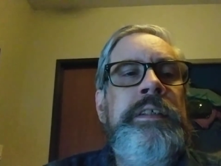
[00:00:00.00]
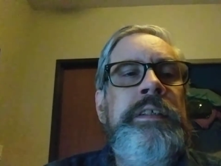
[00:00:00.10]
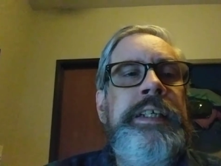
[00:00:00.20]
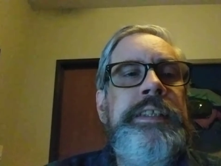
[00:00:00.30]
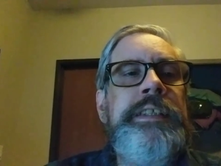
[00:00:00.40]

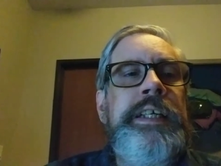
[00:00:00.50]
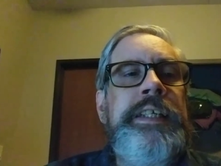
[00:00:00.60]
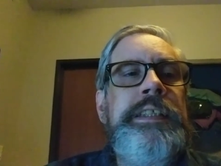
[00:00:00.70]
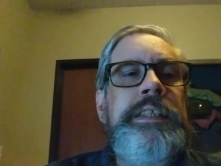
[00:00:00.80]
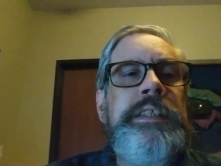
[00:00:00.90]
race
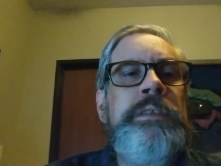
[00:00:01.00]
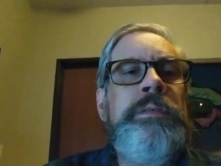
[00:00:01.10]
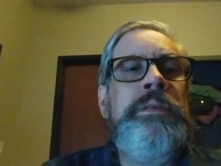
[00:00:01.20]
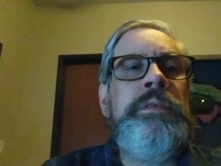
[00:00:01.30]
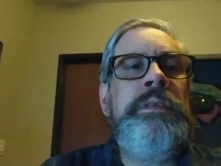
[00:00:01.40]
length is
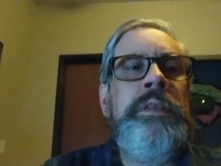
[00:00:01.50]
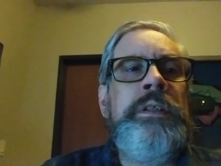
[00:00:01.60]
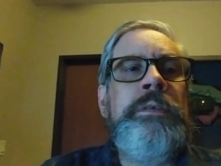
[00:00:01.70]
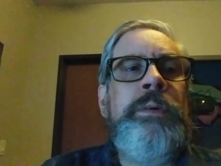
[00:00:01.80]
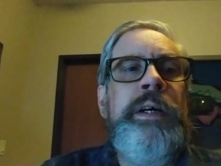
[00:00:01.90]

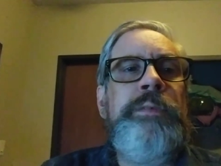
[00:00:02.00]
12